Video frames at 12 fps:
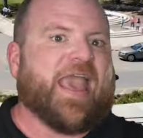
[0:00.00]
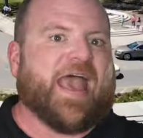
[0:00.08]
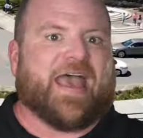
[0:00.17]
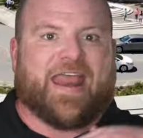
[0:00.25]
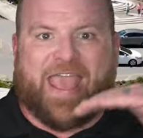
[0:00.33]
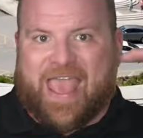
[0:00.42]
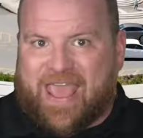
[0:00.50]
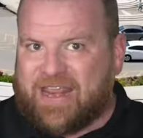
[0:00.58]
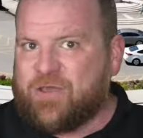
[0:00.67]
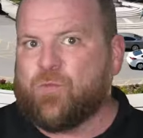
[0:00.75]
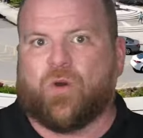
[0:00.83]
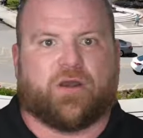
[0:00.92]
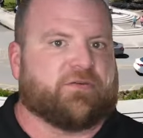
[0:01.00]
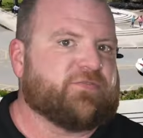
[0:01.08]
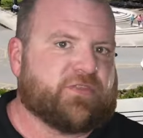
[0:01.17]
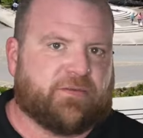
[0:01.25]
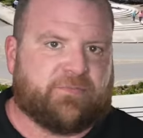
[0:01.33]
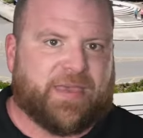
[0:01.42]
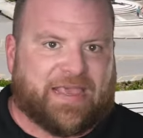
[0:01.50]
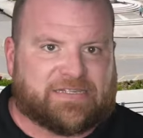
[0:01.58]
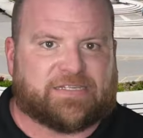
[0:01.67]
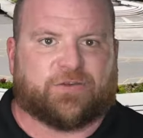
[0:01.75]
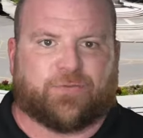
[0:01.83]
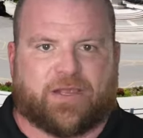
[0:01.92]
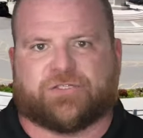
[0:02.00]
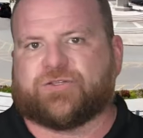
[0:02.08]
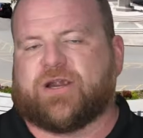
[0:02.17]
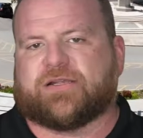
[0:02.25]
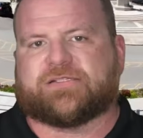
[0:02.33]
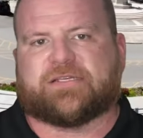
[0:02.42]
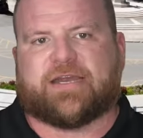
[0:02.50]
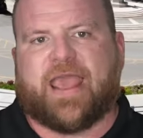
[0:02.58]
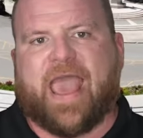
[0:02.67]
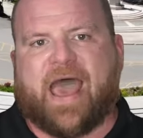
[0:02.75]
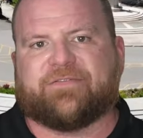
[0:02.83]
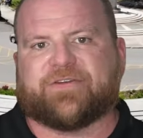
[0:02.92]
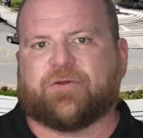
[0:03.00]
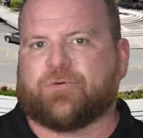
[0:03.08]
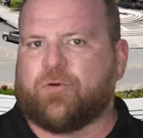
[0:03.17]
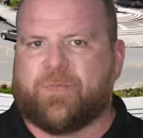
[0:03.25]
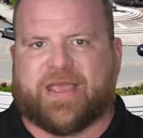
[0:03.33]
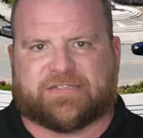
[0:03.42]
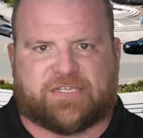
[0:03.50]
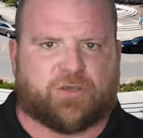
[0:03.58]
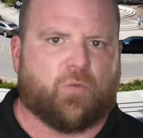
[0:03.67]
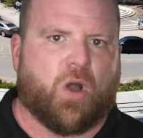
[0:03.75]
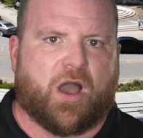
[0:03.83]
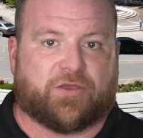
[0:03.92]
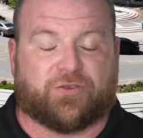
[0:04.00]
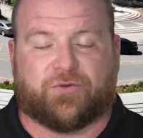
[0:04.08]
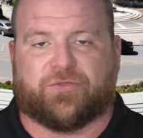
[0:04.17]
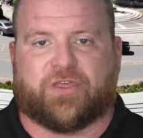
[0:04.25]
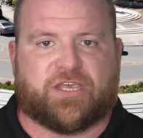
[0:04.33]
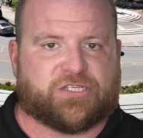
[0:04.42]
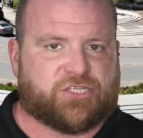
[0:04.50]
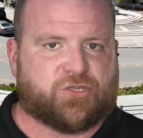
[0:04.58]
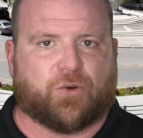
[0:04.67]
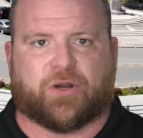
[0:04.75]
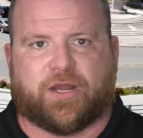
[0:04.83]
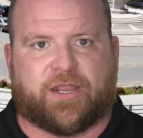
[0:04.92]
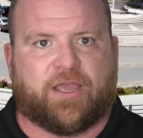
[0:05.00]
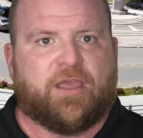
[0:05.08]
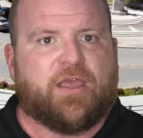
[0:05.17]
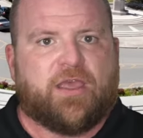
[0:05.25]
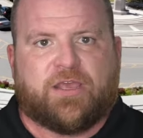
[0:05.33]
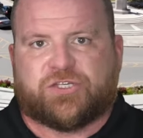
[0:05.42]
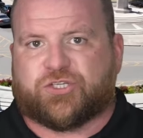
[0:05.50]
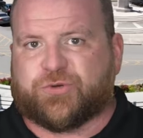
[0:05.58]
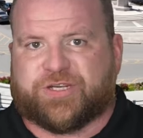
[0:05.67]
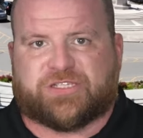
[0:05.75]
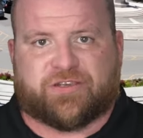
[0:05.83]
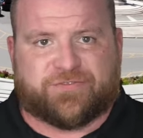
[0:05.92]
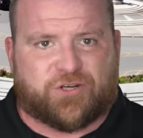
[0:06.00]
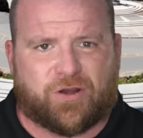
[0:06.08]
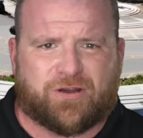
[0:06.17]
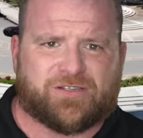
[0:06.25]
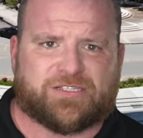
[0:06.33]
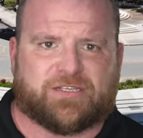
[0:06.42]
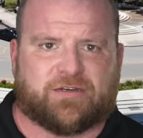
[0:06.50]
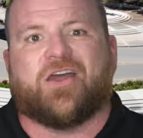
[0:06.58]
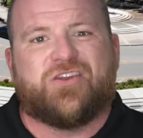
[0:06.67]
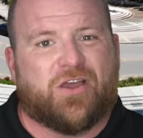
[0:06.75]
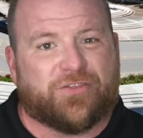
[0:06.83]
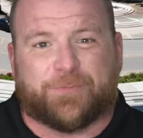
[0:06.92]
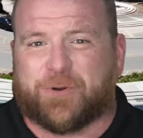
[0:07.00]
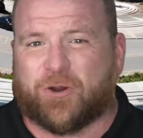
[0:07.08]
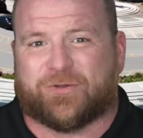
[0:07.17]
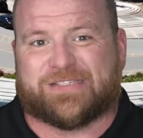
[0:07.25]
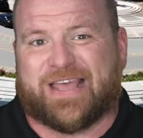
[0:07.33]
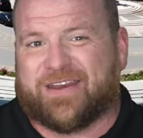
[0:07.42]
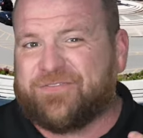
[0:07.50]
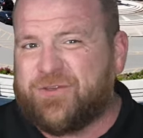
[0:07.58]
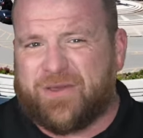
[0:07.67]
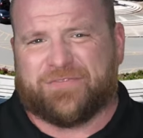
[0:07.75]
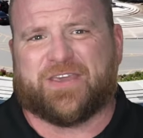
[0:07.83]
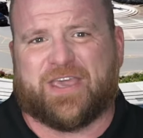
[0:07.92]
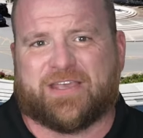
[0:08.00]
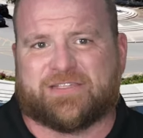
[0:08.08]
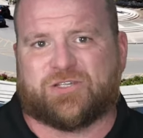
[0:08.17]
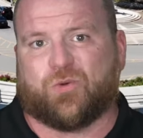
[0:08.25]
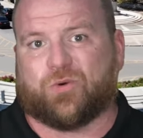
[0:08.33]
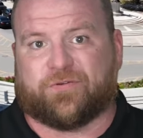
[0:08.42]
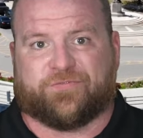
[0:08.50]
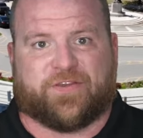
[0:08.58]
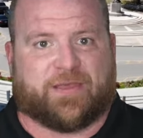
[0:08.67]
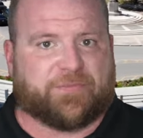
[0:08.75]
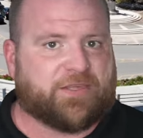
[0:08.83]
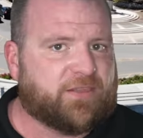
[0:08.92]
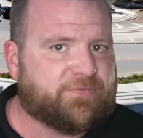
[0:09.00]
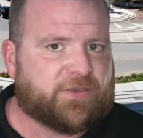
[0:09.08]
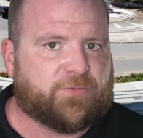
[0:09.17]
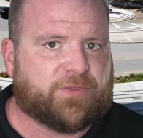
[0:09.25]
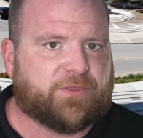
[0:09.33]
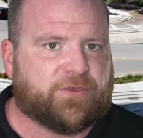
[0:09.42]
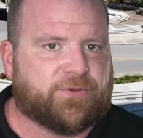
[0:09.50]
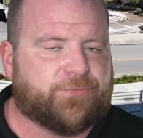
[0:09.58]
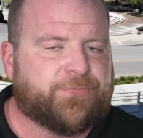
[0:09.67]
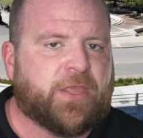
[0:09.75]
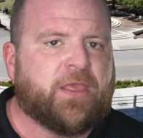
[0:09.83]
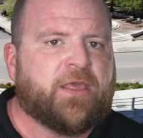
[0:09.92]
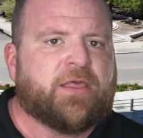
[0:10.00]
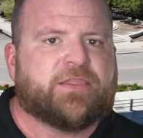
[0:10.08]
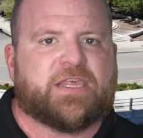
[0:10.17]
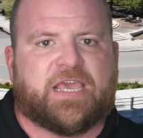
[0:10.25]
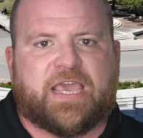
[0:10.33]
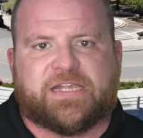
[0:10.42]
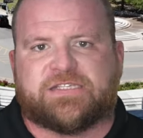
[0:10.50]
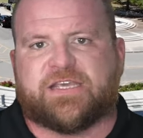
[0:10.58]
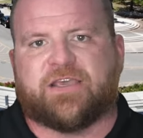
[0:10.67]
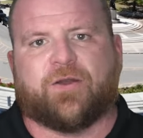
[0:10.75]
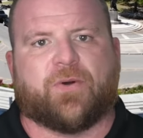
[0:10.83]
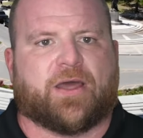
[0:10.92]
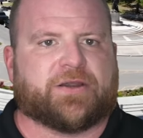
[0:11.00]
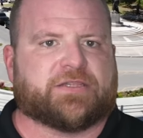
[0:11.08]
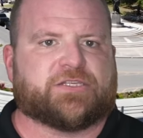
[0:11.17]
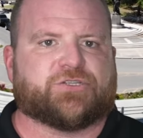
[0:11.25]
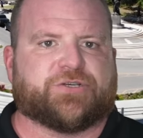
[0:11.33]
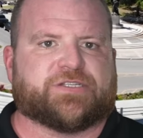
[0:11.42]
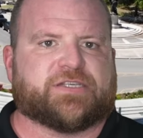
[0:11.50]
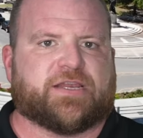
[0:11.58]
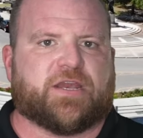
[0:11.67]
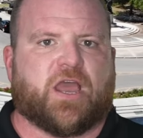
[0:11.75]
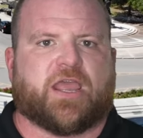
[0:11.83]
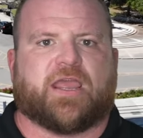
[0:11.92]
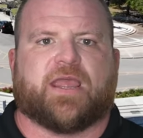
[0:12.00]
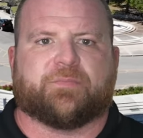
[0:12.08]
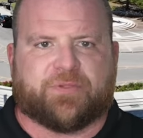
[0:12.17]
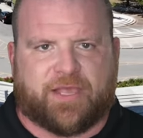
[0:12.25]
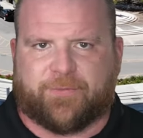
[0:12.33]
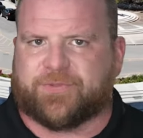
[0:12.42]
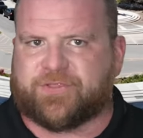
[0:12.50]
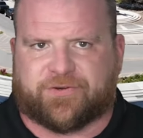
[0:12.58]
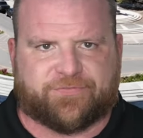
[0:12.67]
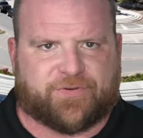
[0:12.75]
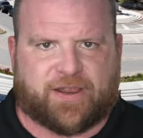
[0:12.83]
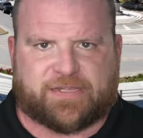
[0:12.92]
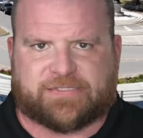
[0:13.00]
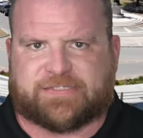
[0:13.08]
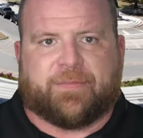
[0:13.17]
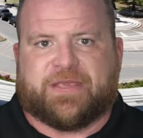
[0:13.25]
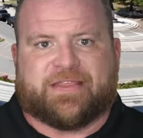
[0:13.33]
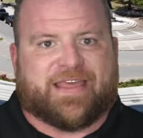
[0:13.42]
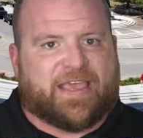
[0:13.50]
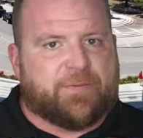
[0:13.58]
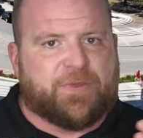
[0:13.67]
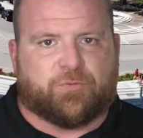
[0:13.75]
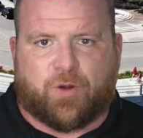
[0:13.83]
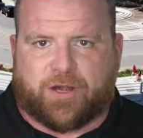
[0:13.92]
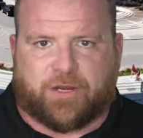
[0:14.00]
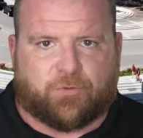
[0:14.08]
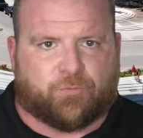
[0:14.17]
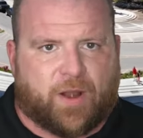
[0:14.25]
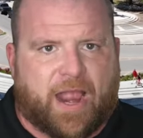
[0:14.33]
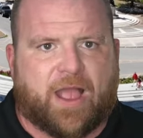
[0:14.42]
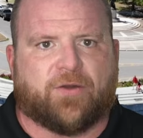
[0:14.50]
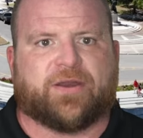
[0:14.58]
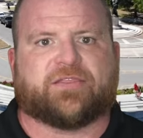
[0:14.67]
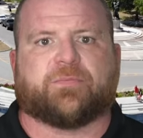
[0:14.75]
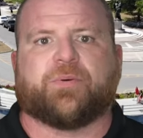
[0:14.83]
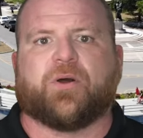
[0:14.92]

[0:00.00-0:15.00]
at any one of the amazing restaurants and having a romantic walk through the historic streets of Charleston. Another pro is that if you have kids or family living with you, the kids can go out on the streets at night and play with their friends. I mean, they can be running around at the